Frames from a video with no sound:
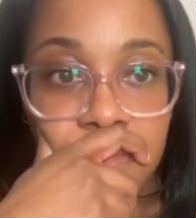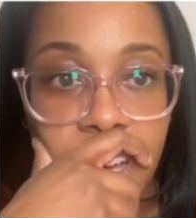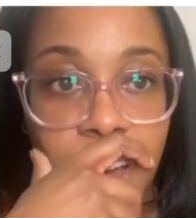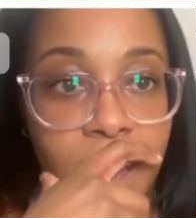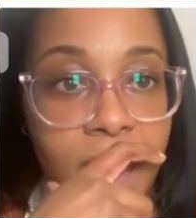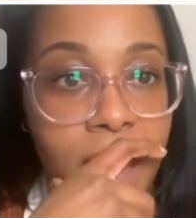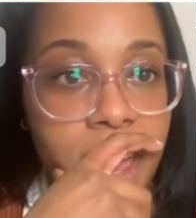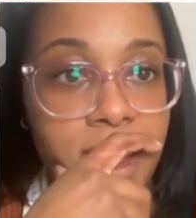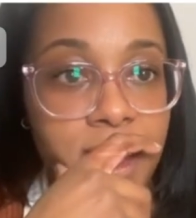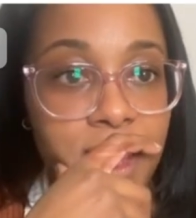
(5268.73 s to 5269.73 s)

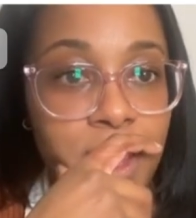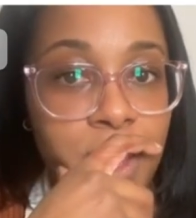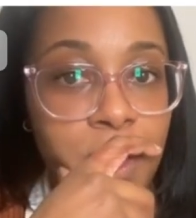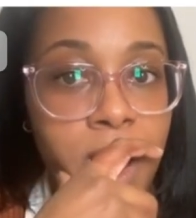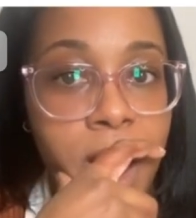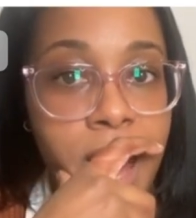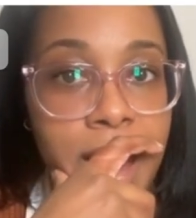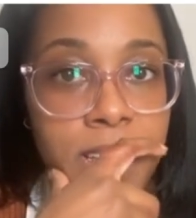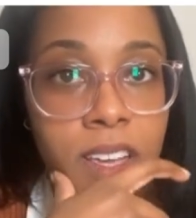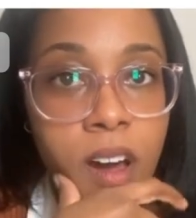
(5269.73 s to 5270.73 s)
Okay, you
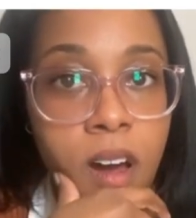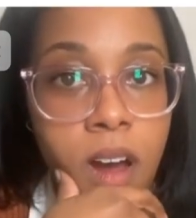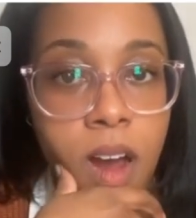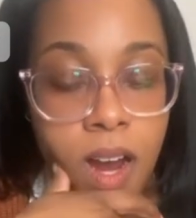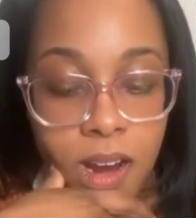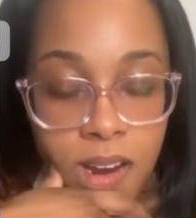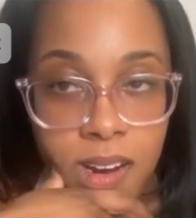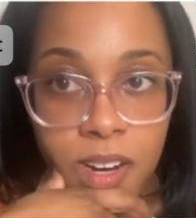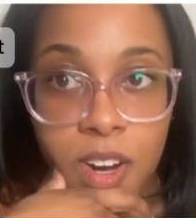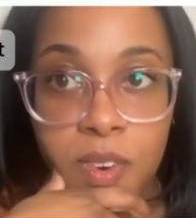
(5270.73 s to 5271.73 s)
guys are
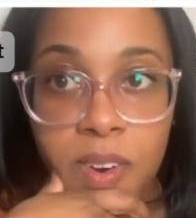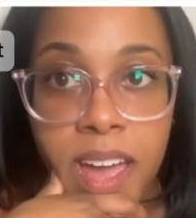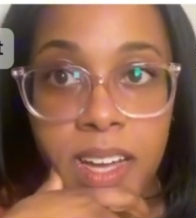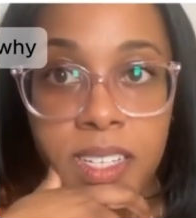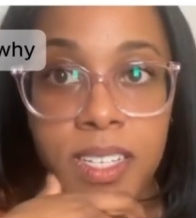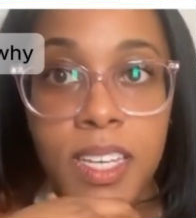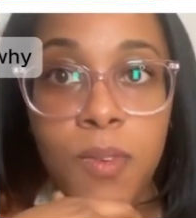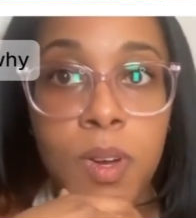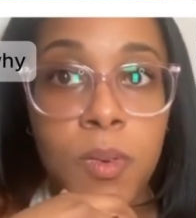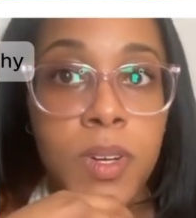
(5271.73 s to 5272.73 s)
correct. Does
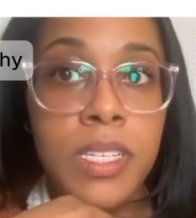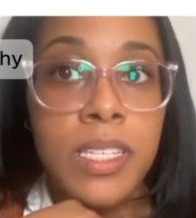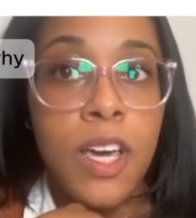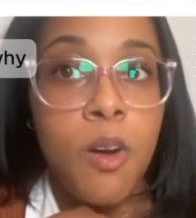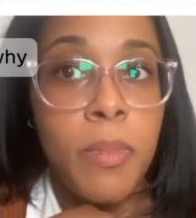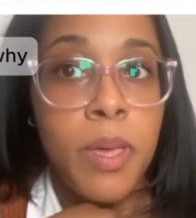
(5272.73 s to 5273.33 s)
anyone want to tell me